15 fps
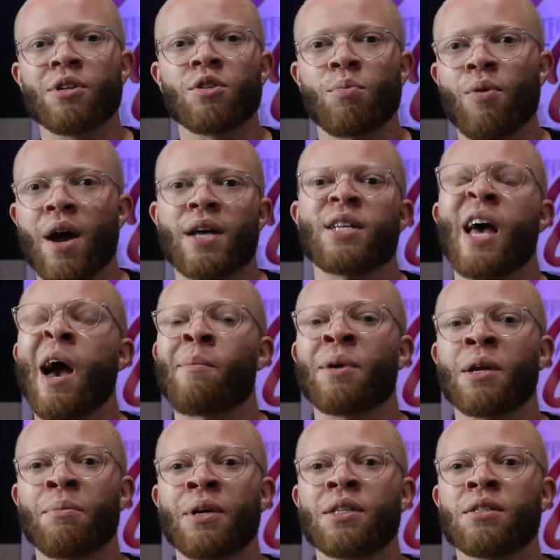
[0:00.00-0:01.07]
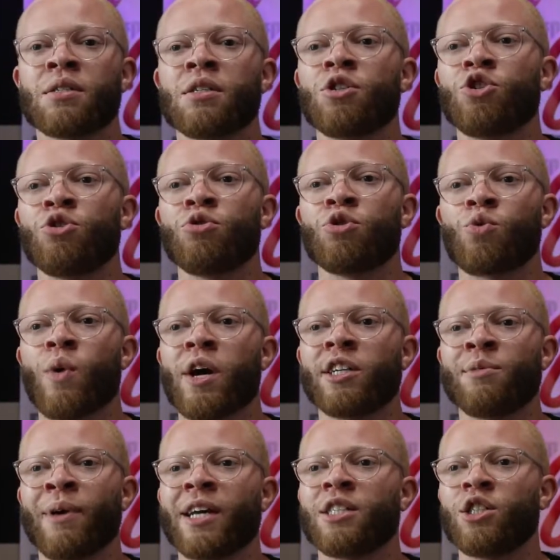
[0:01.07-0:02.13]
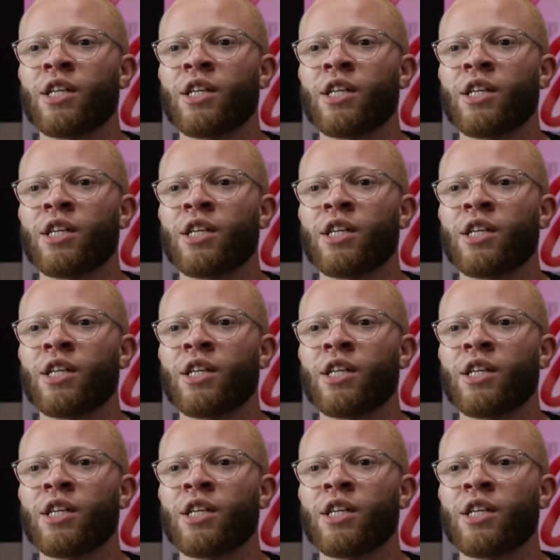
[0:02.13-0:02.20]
surprised how many businesses use Squarespace.